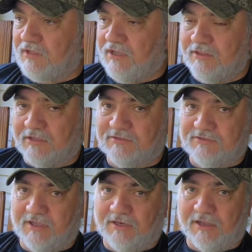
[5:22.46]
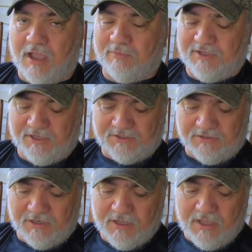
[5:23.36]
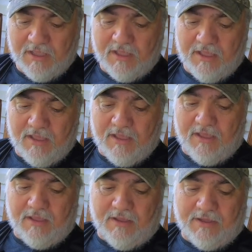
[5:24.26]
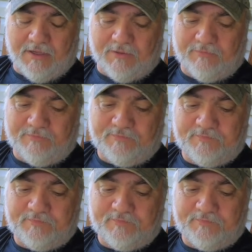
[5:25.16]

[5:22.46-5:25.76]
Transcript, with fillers: in the in the competition. Um,